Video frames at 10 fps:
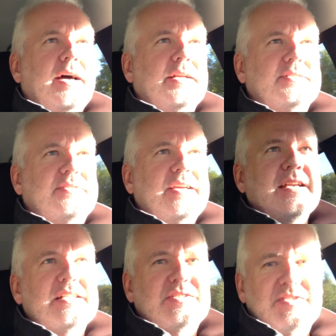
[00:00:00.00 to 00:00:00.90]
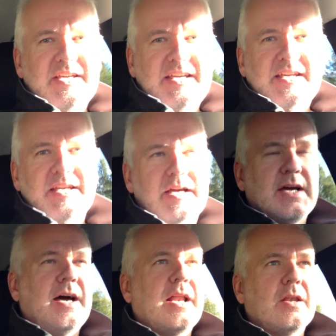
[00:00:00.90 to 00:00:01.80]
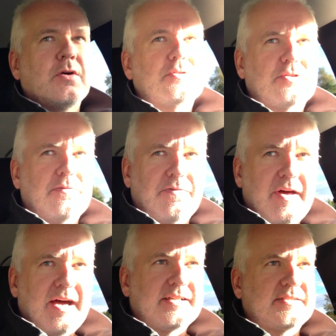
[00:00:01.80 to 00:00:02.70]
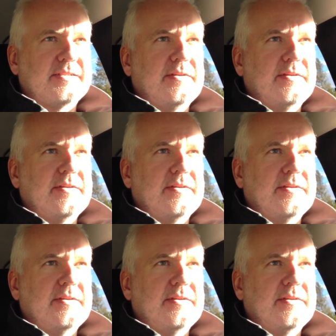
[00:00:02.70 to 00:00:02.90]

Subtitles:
and still see a lot of that